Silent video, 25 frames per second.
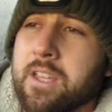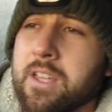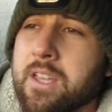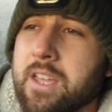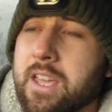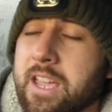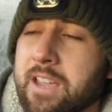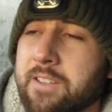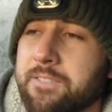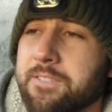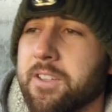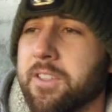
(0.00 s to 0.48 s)

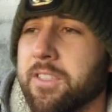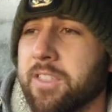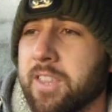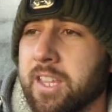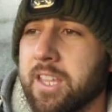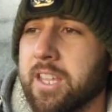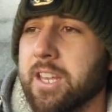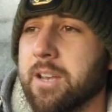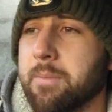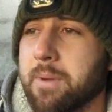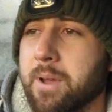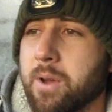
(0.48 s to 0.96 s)
if you're
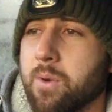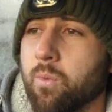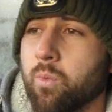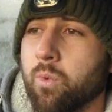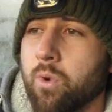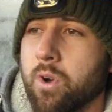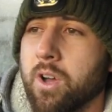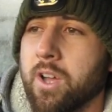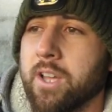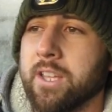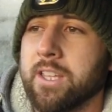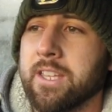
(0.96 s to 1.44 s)
thinking about
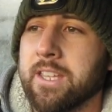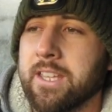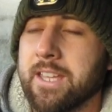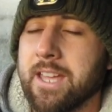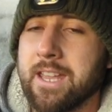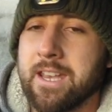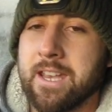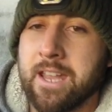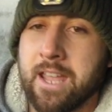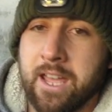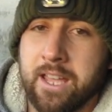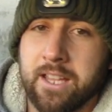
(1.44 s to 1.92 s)
what I can
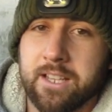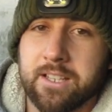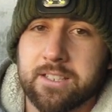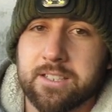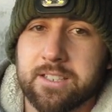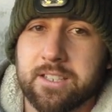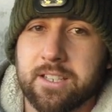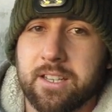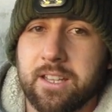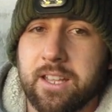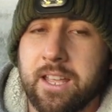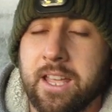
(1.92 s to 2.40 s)
get
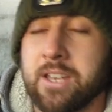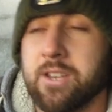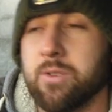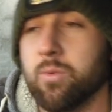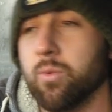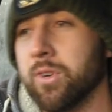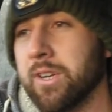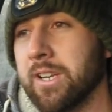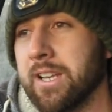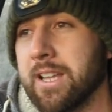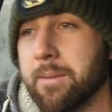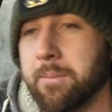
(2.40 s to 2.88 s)
next and you
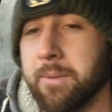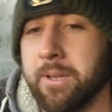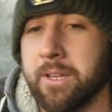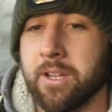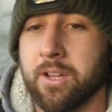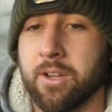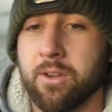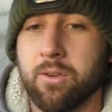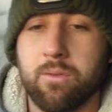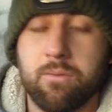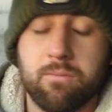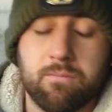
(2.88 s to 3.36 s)
want to let me
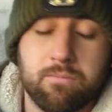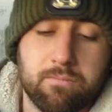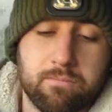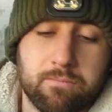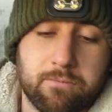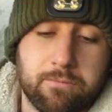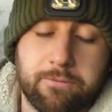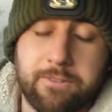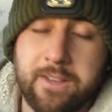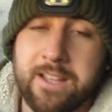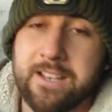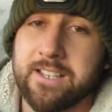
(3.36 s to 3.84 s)
know,
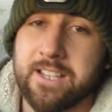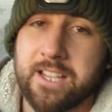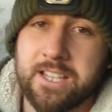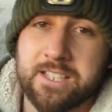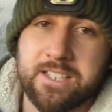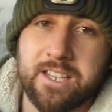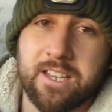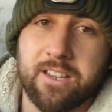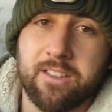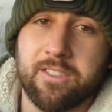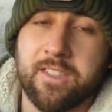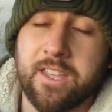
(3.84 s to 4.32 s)

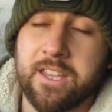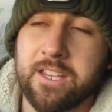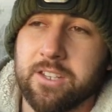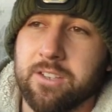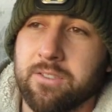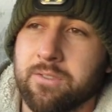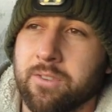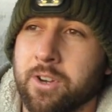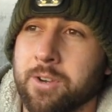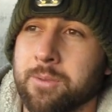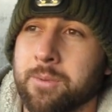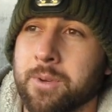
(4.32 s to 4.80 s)
fantastic, thank
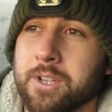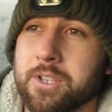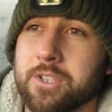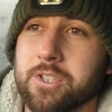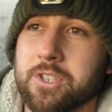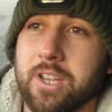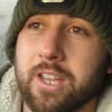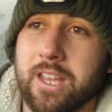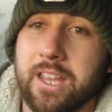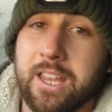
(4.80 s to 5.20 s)
you very much.